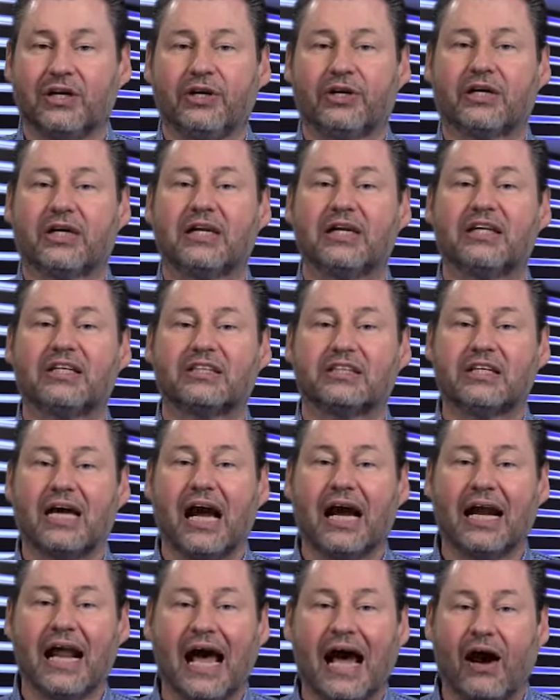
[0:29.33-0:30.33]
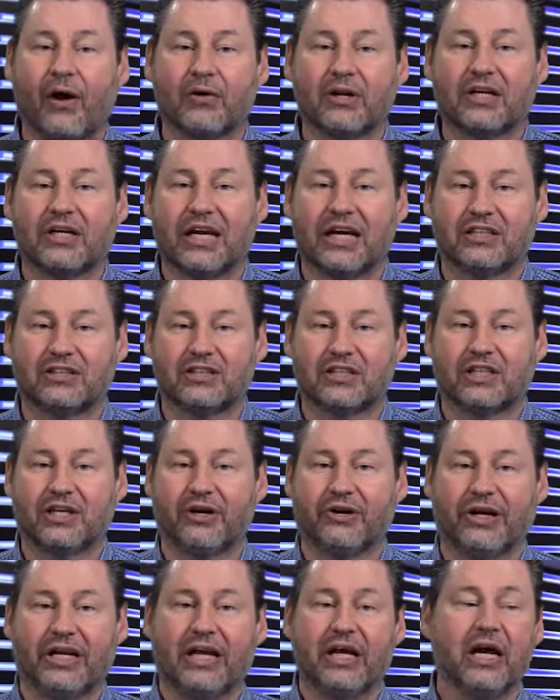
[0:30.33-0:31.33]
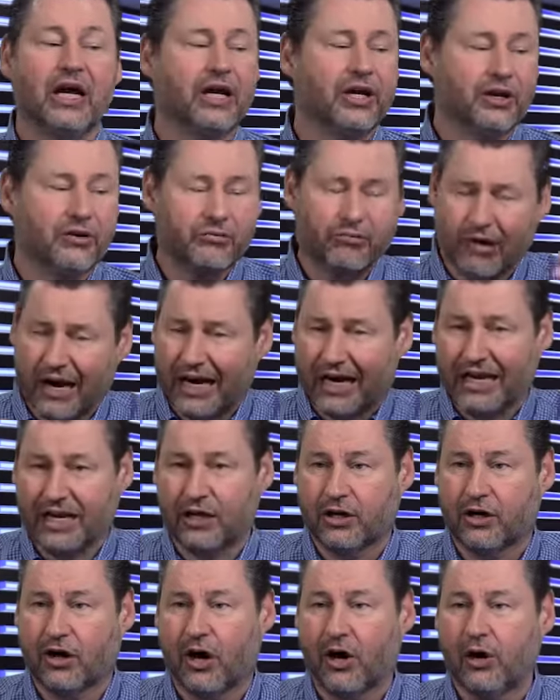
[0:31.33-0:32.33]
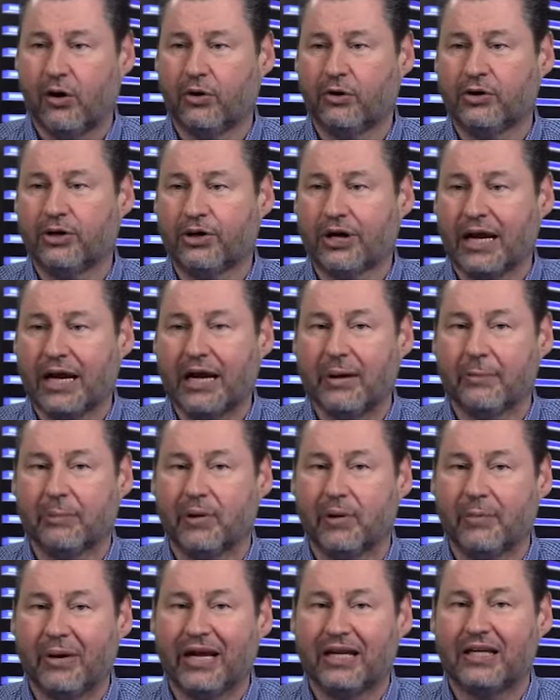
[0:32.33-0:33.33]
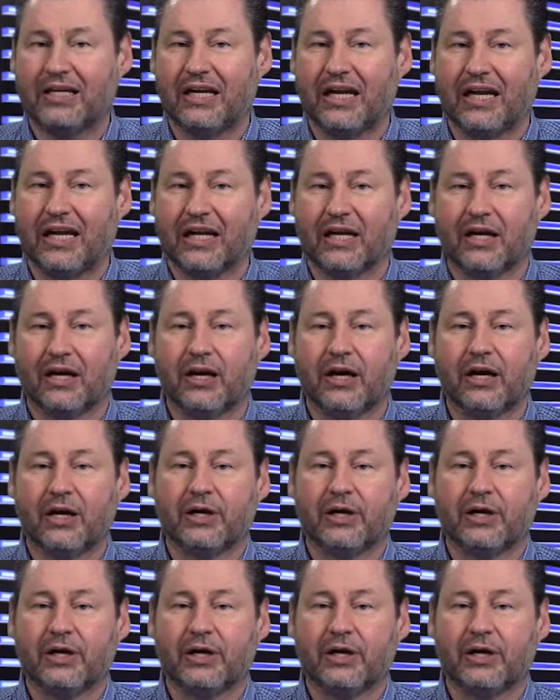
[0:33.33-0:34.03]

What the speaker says: You're going to decide how to test security. You're writing code. You're implementing.